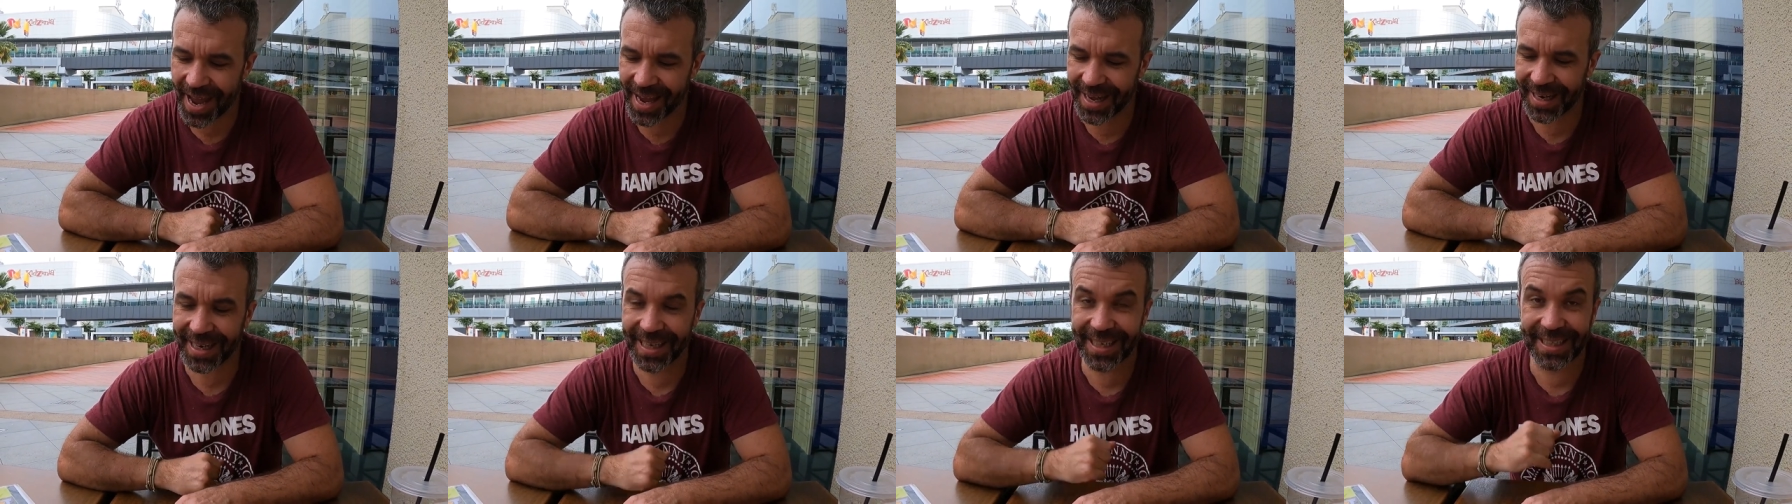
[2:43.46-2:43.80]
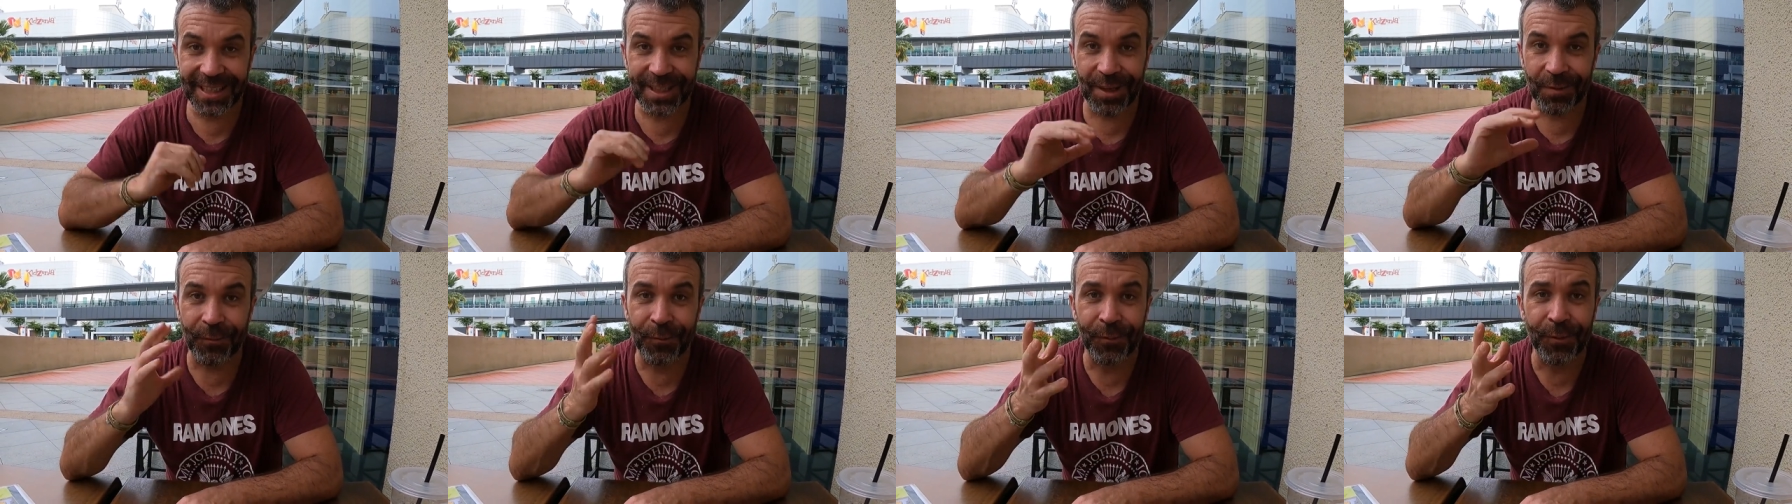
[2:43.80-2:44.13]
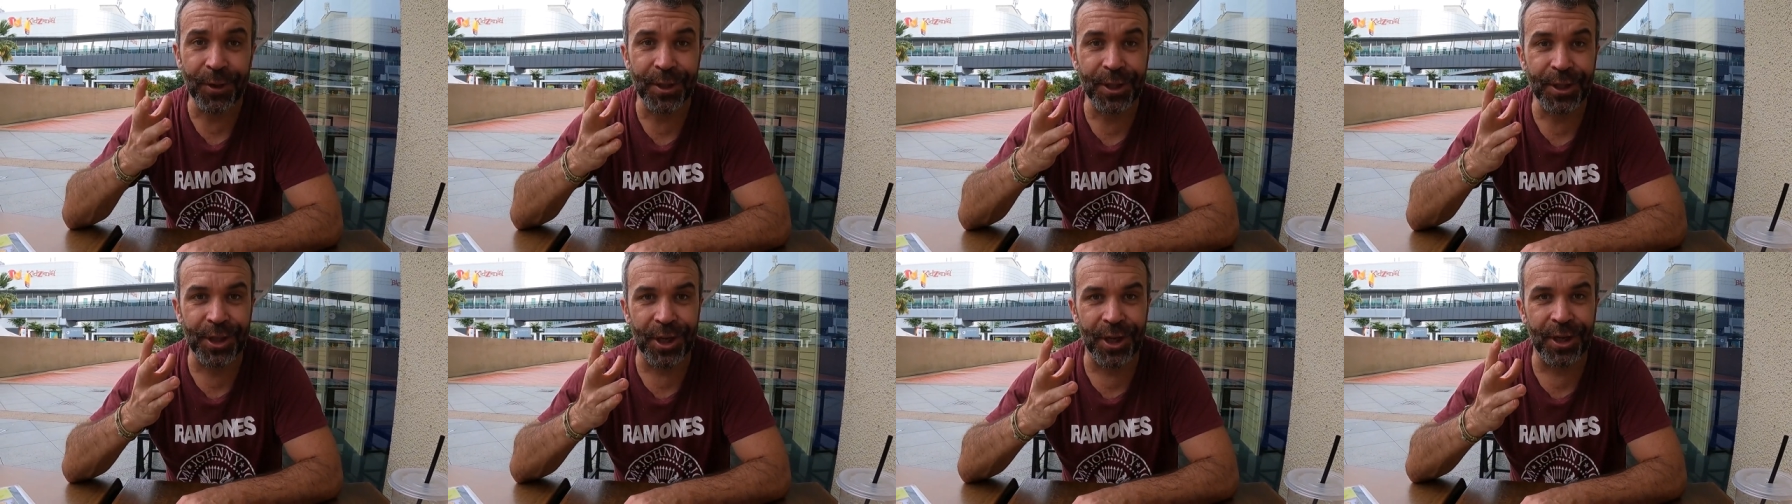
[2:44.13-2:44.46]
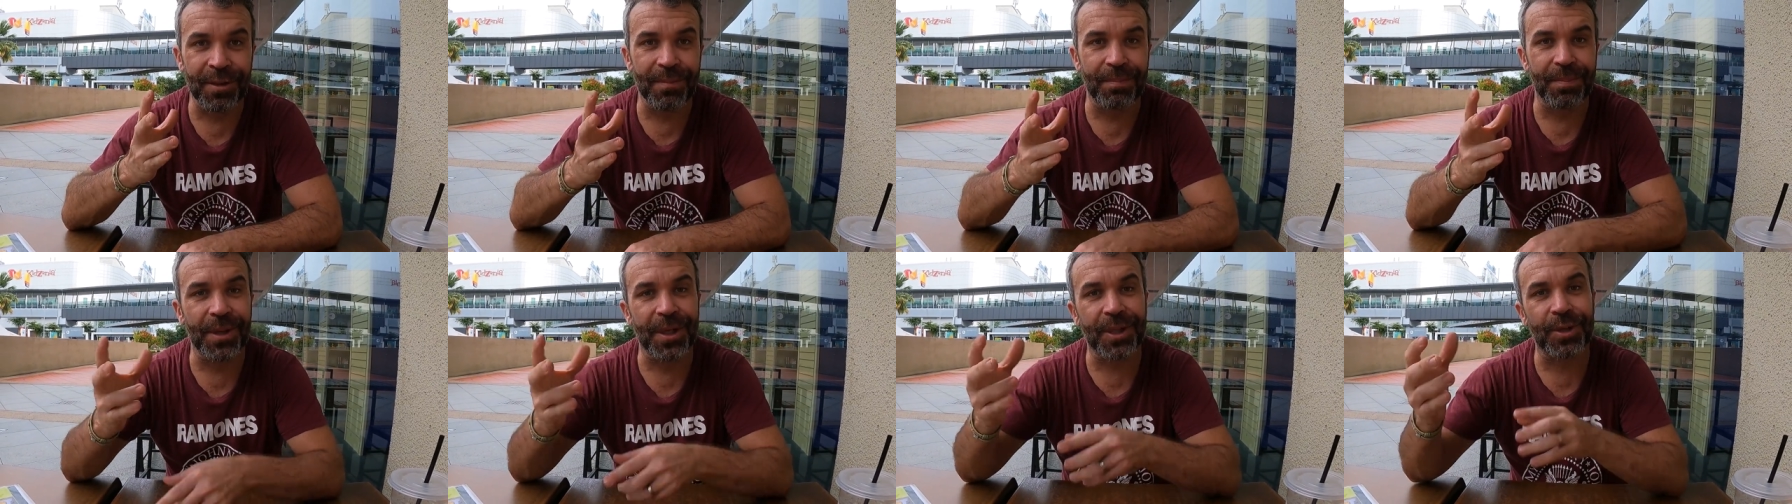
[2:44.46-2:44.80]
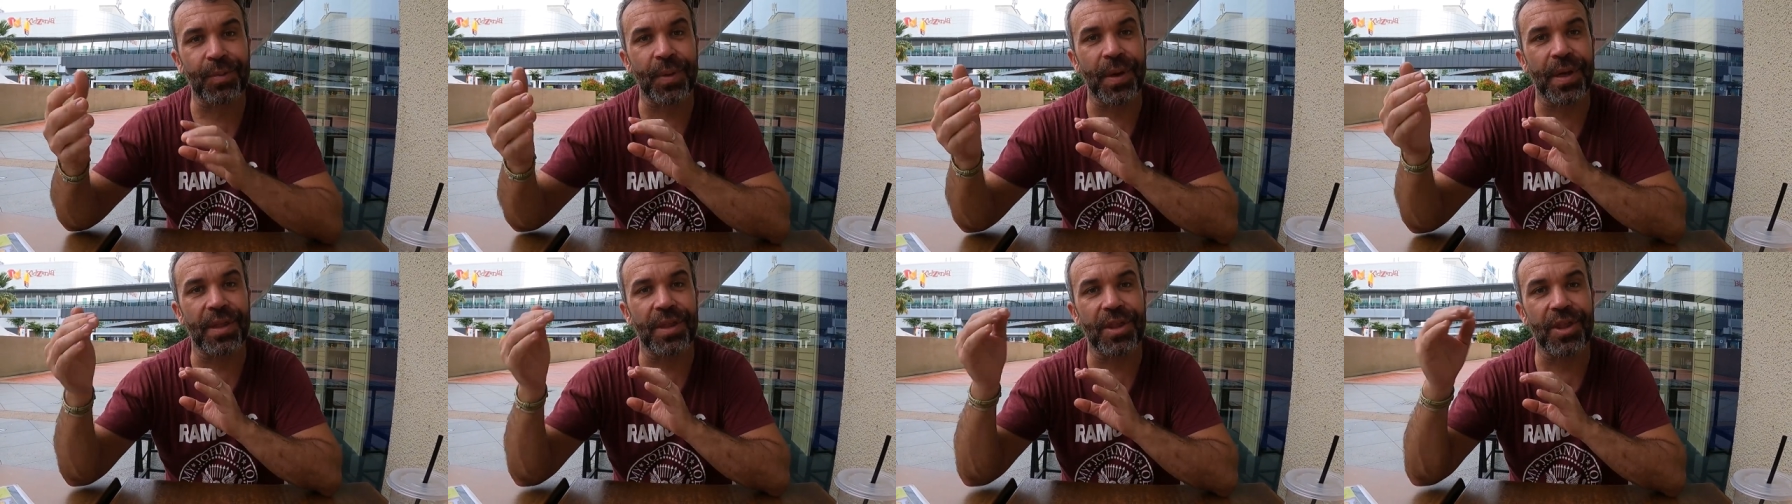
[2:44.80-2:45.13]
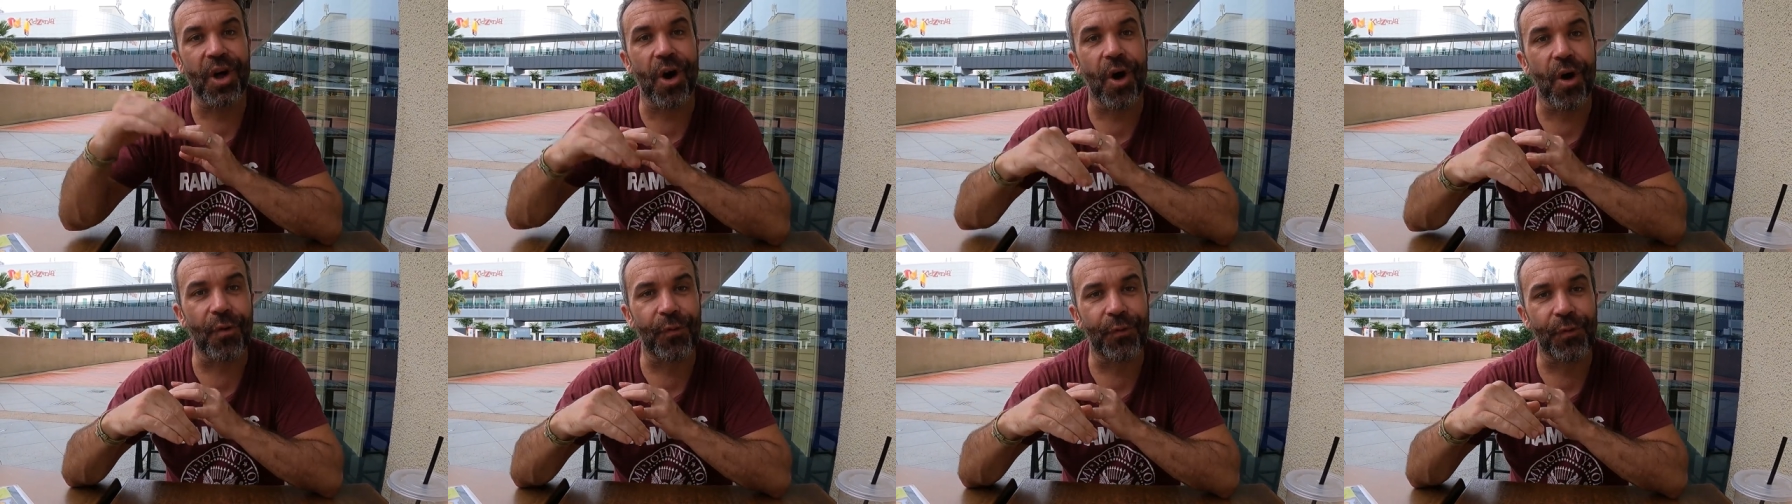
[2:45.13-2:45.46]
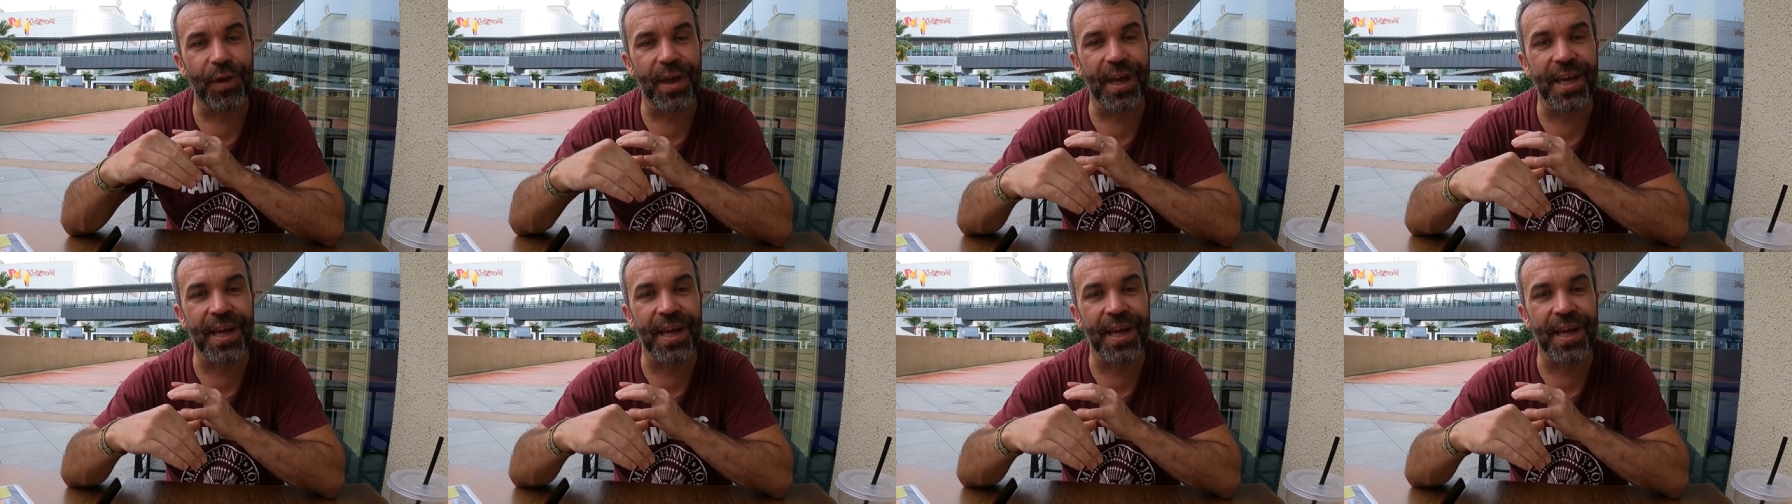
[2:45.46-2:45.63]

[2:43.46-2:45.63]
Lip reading: And it's a fusion between North